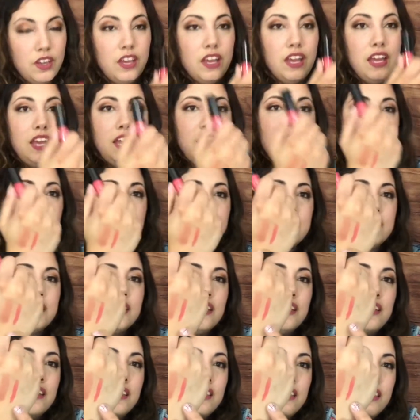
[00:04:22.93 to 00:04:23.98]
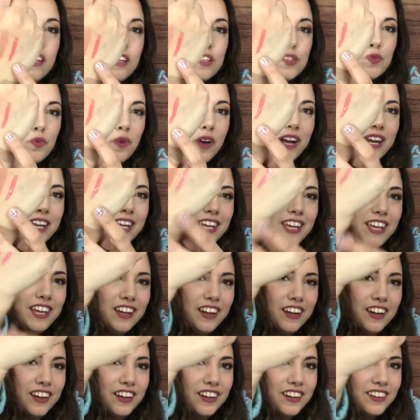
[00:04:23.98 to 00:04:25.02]
it is this one
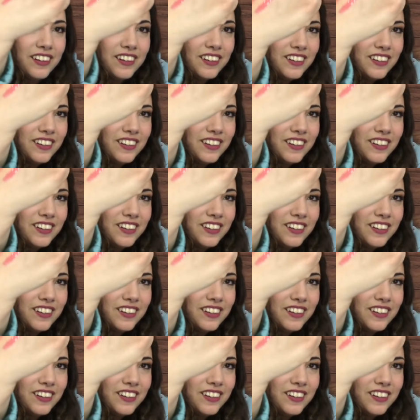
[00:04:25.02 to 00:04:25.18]
here.